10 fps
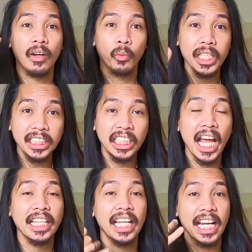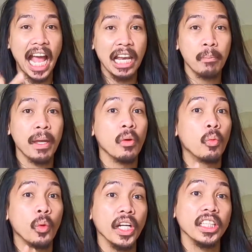WeChat and Alipay
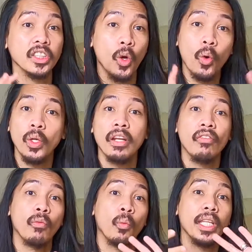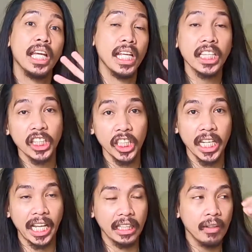works only with the
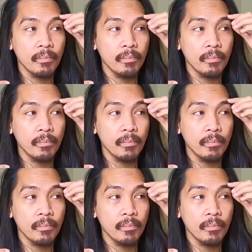internet.